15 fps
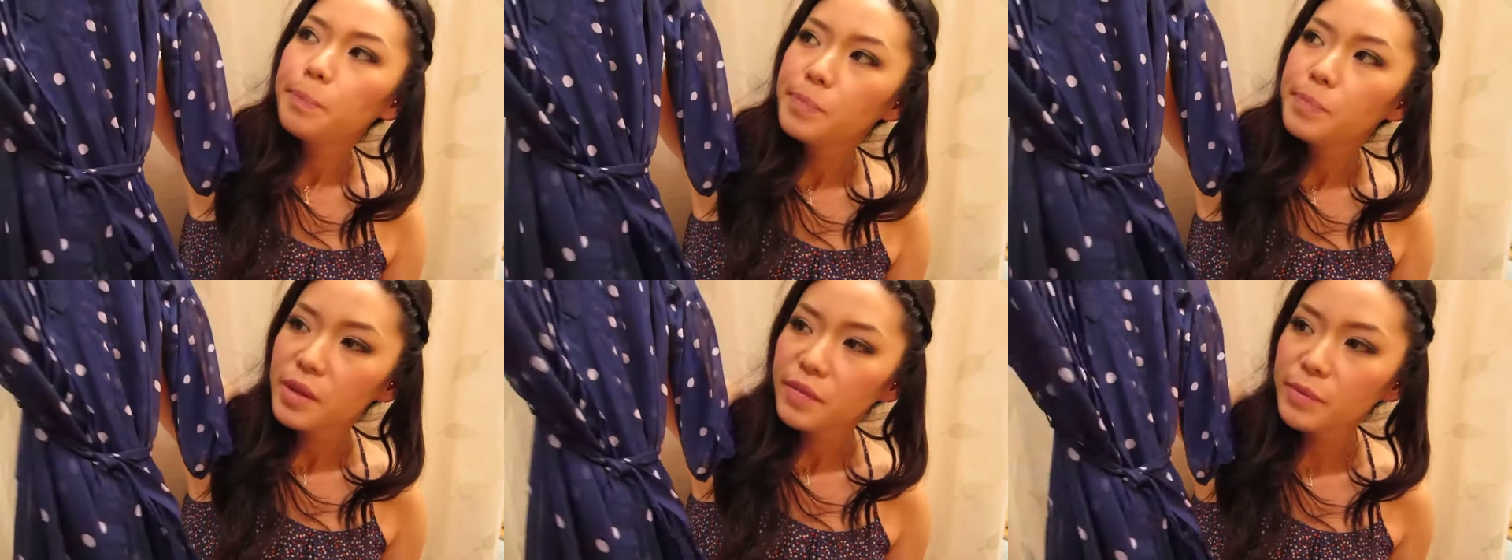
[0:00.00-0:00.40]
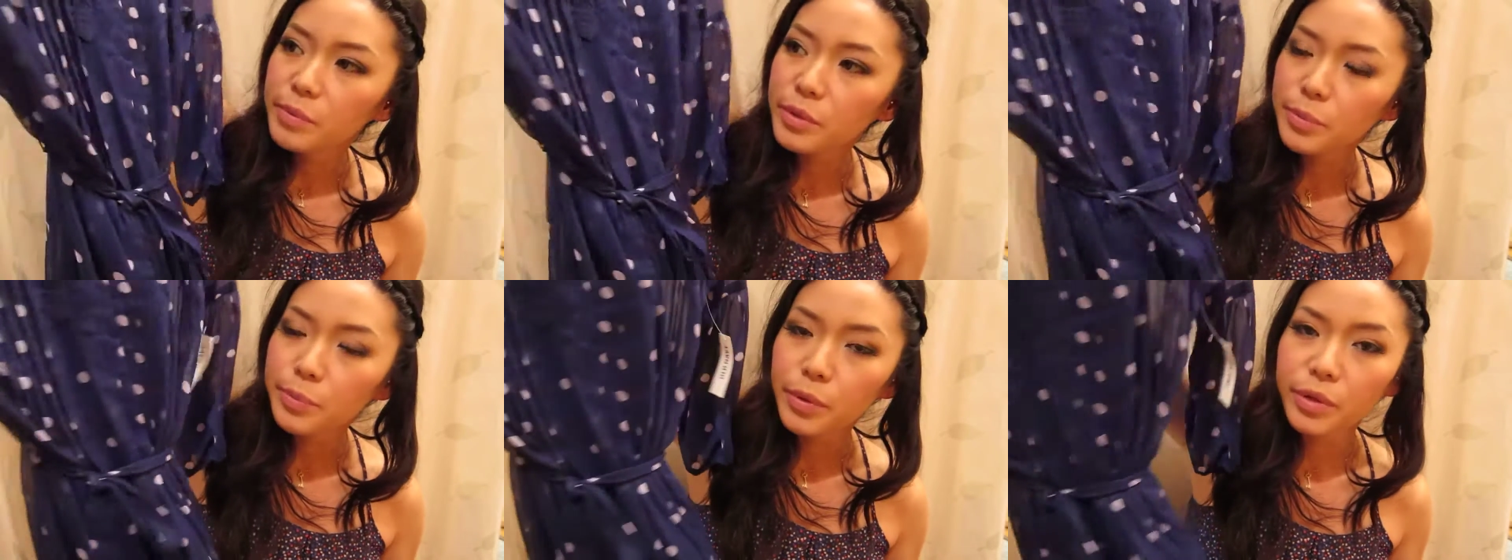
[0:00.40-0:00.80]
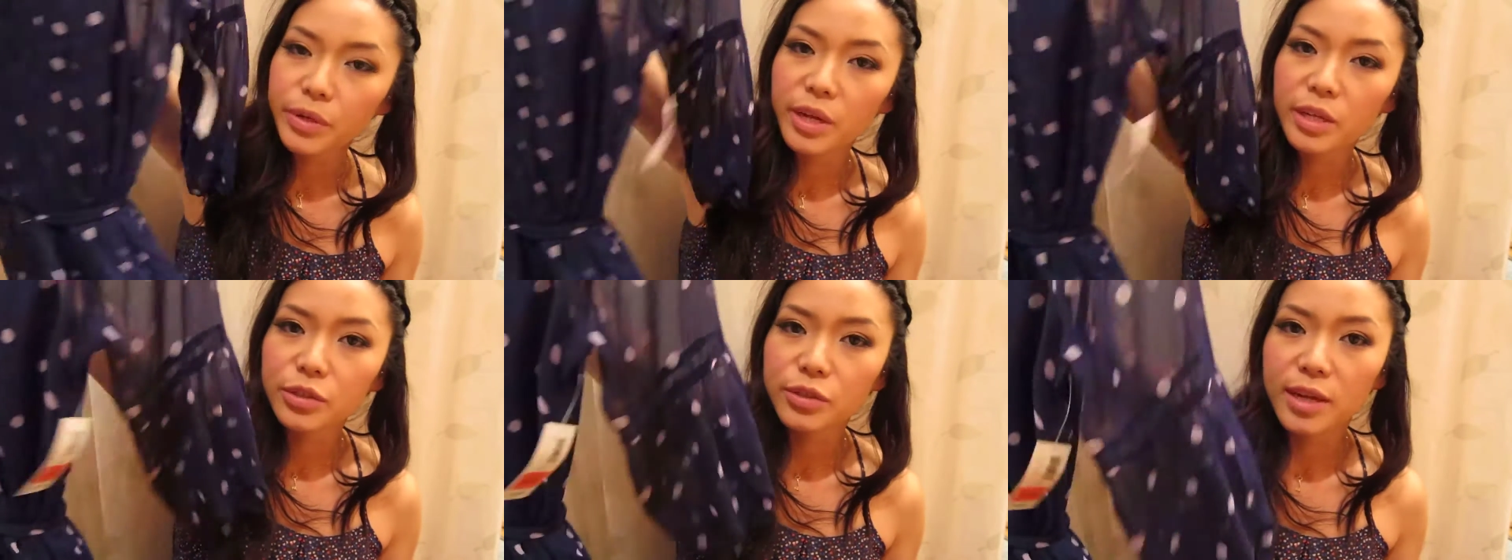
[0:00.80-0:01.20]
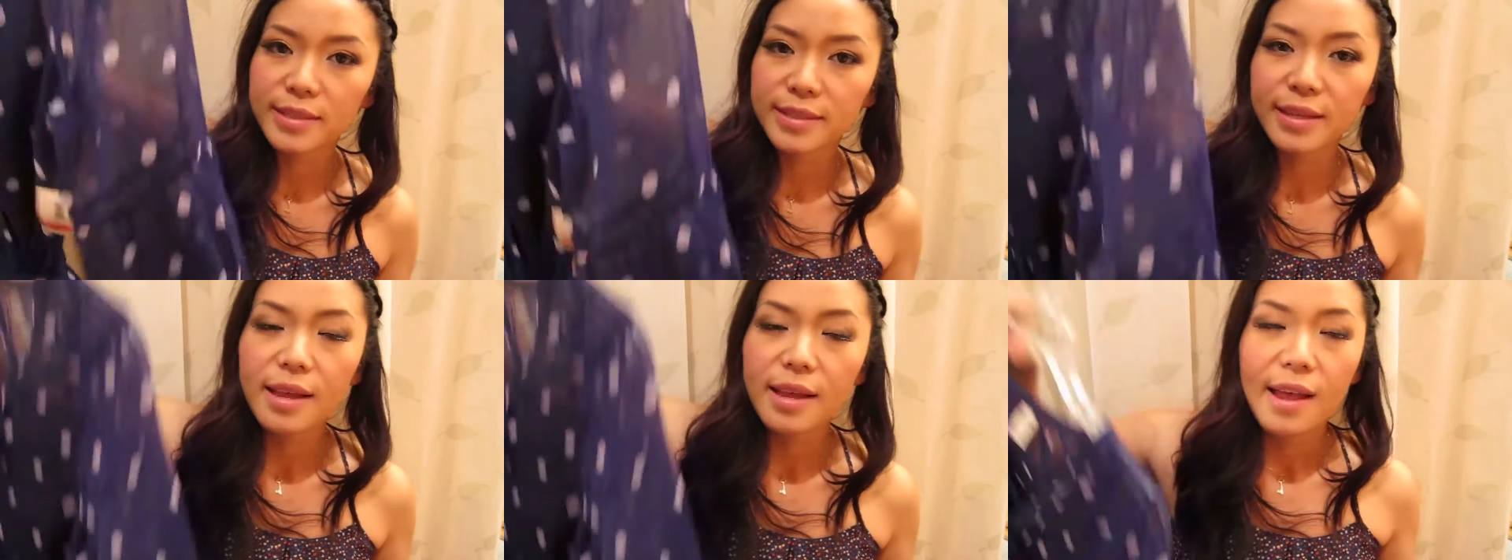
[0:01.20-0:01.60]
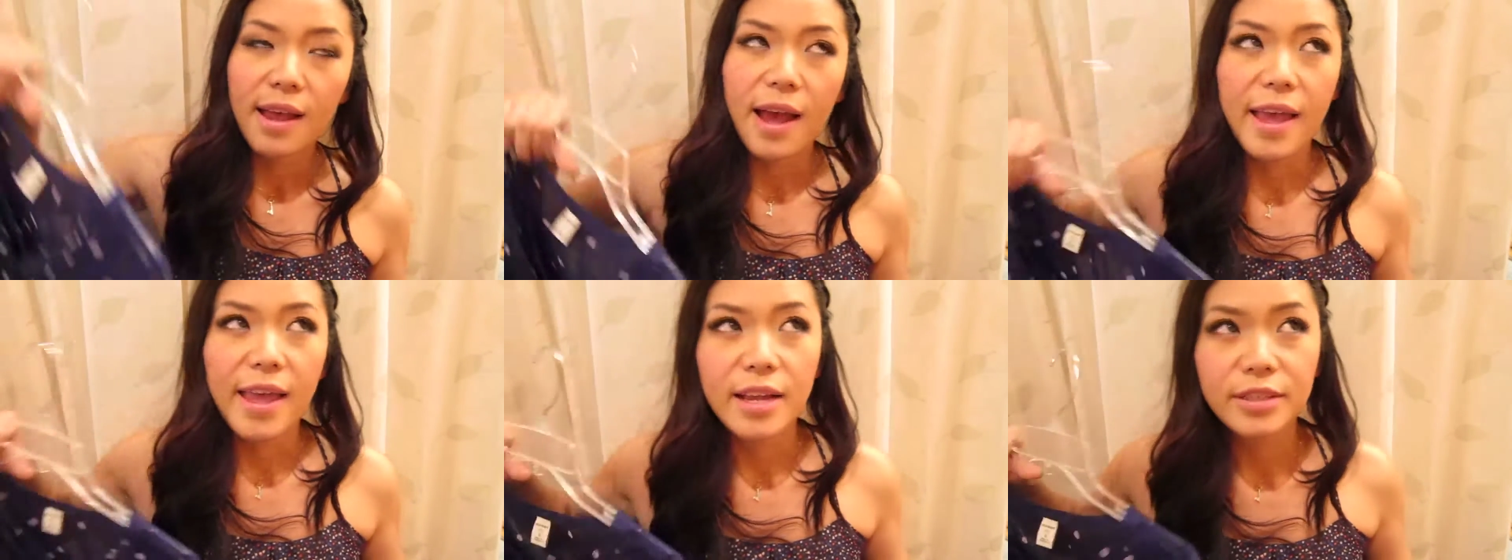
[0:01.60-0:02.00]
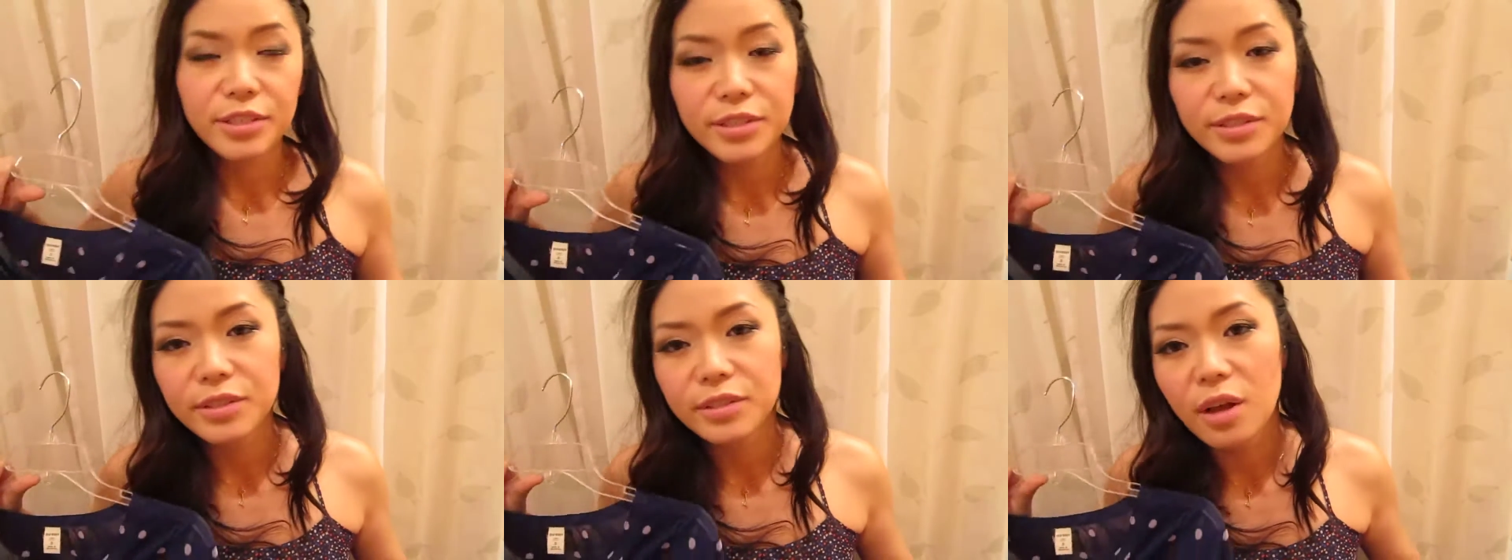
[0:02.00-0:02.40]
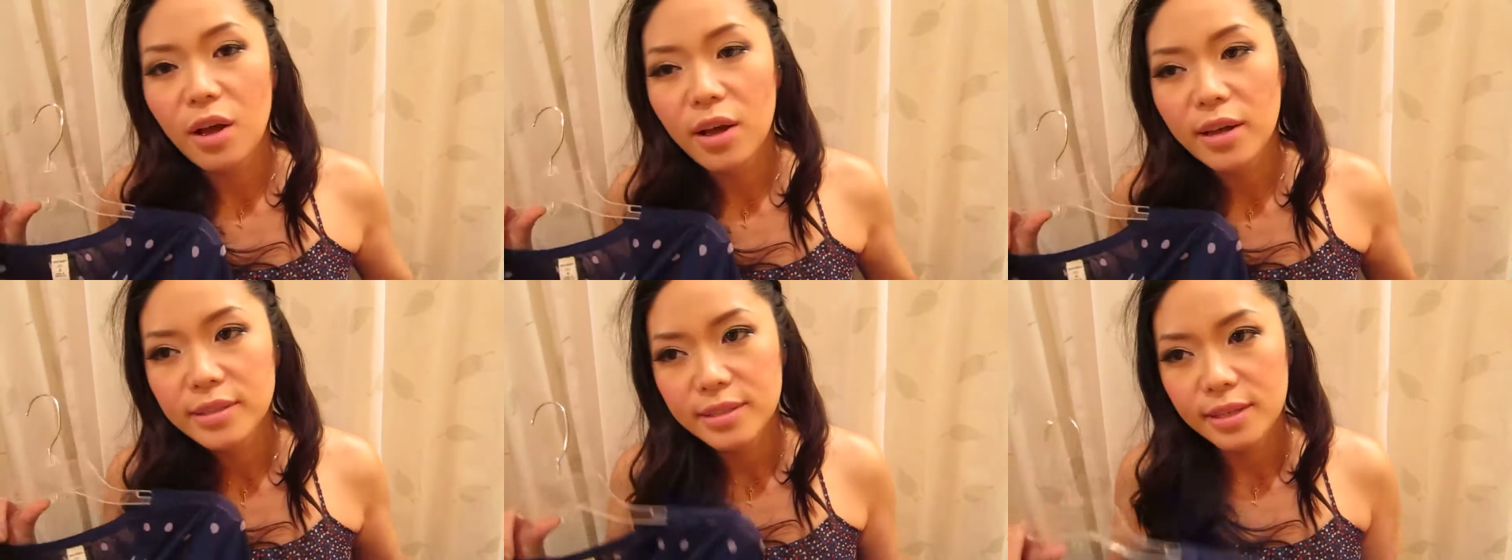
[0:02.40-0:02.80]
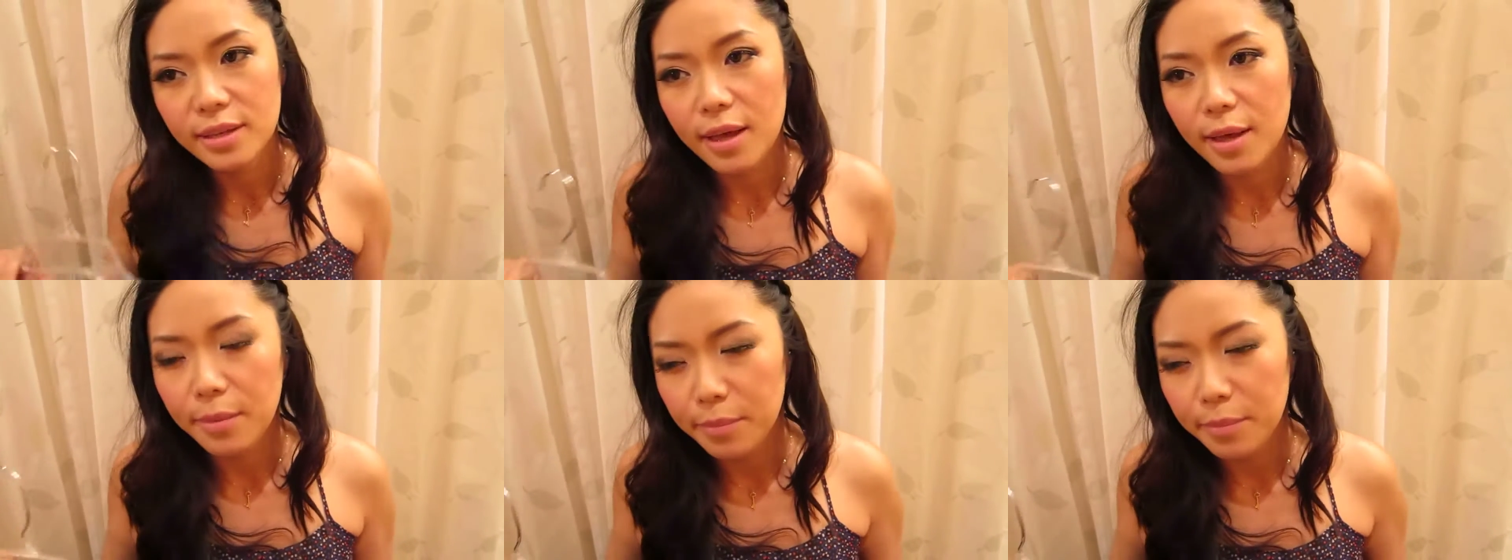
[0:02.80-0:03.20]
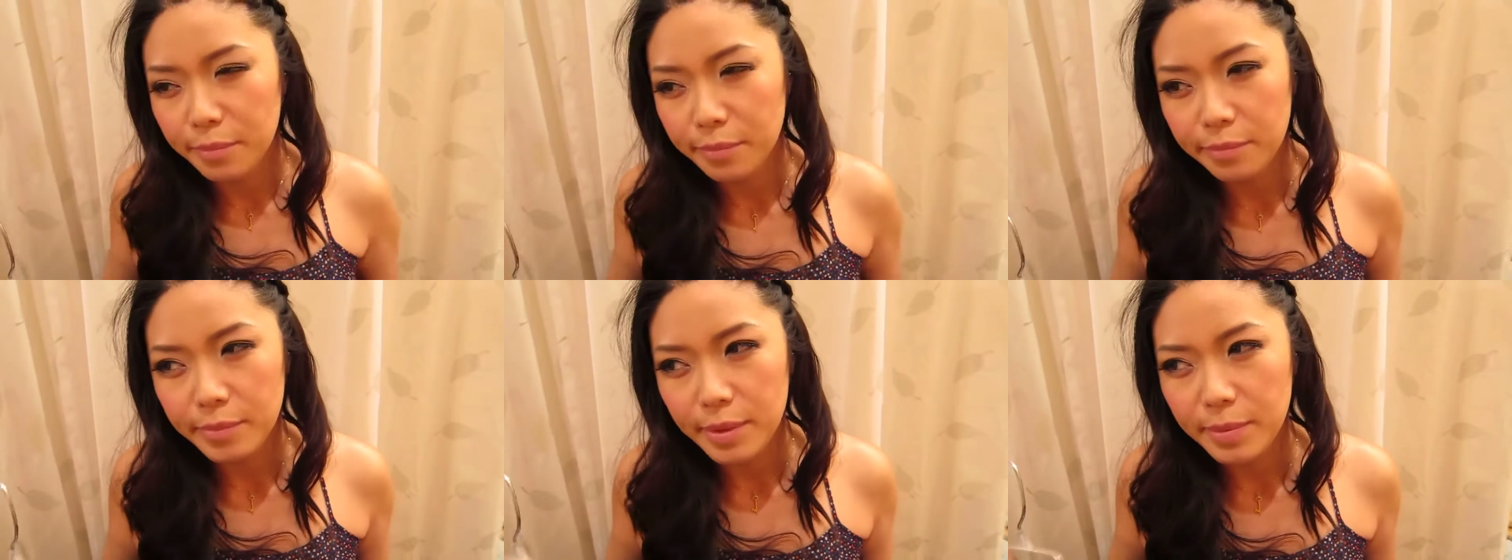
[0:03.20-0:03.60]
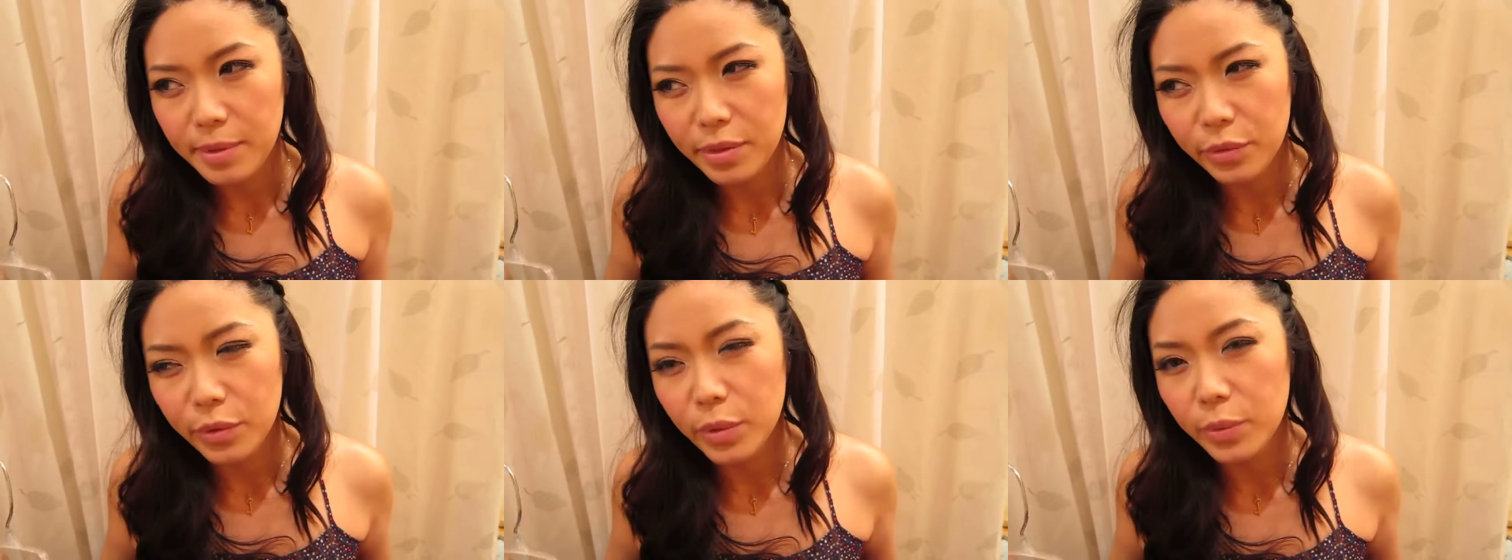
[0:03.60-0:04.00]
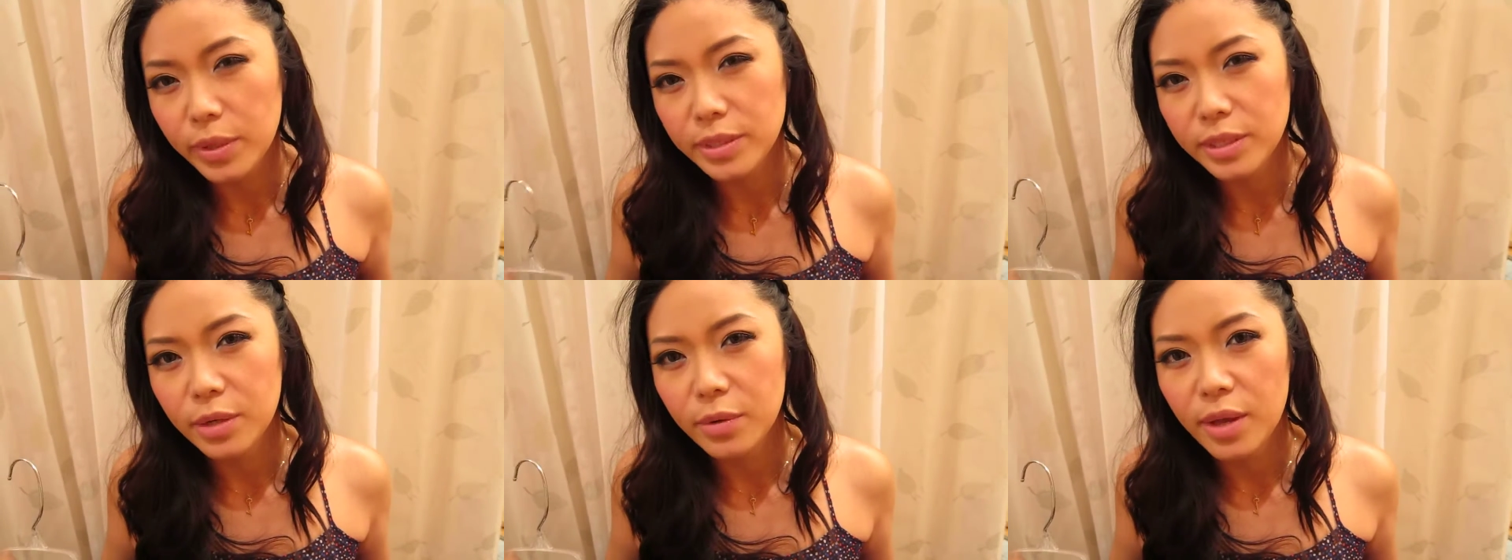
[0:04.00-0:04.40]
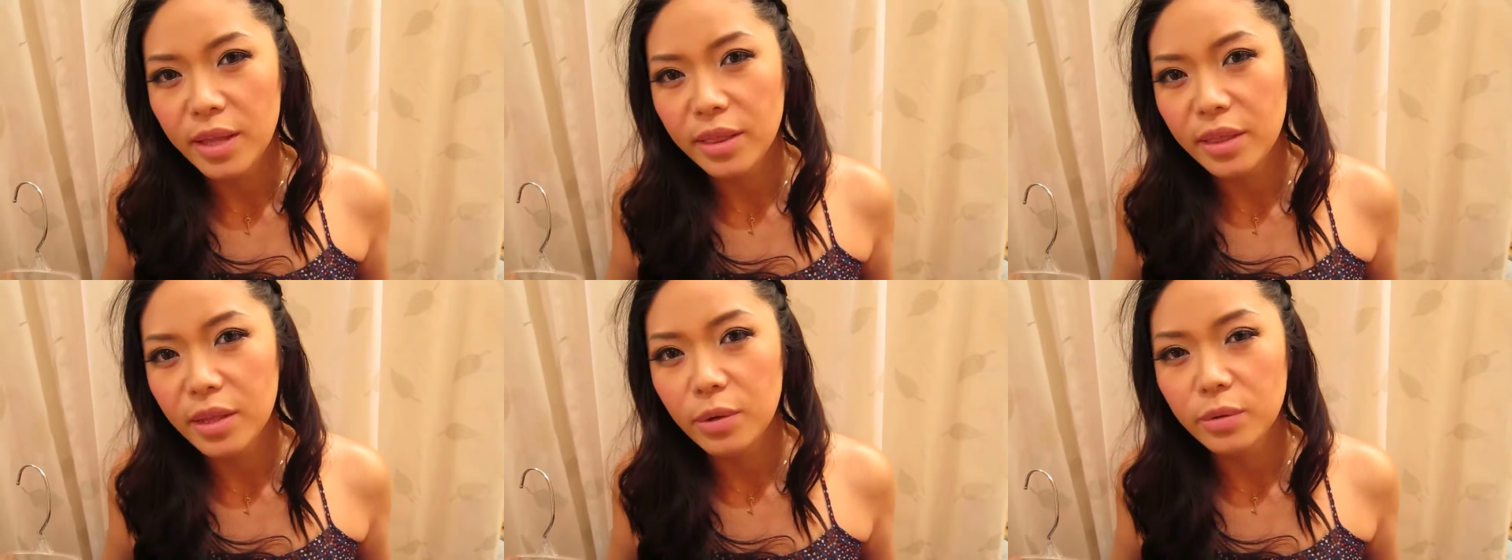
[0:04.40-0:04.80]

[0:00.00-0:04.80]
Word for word: navy blue polka dot dress. I actually saw it um, maybe three weeks ago at the